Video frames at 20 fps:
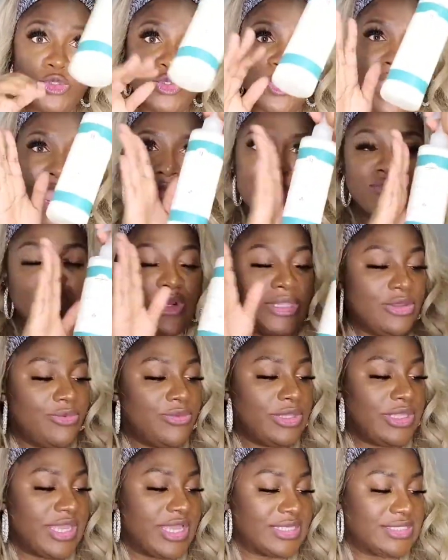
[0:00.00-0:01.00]
So I'm really,
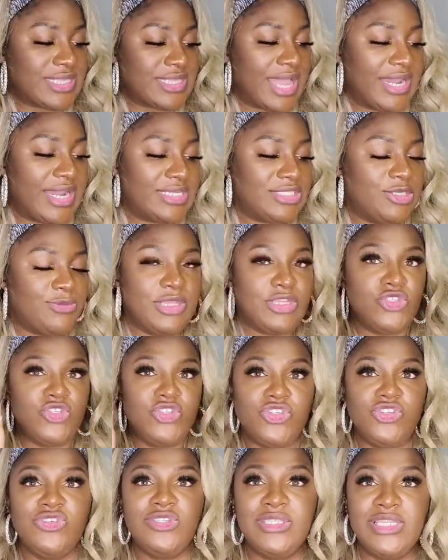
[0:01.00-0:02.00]
really excited to be
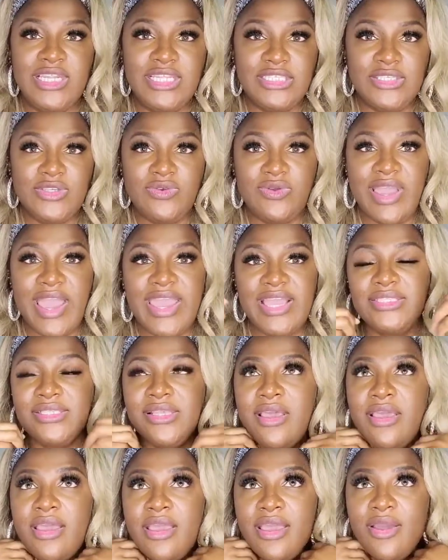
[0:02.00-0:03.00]
introducing it to you
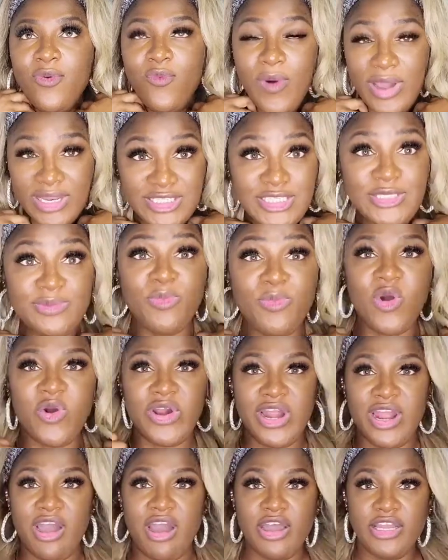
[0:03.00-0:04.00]
guys once
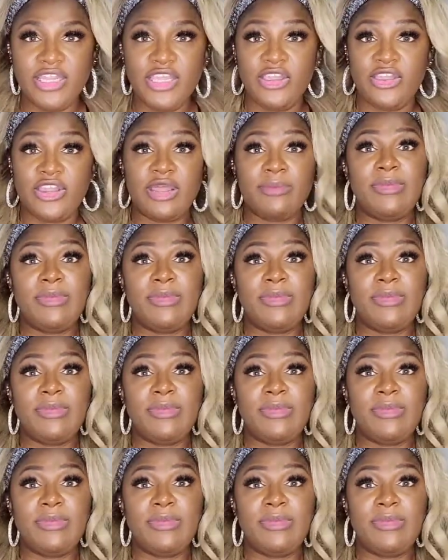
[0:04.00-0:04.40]
more on here.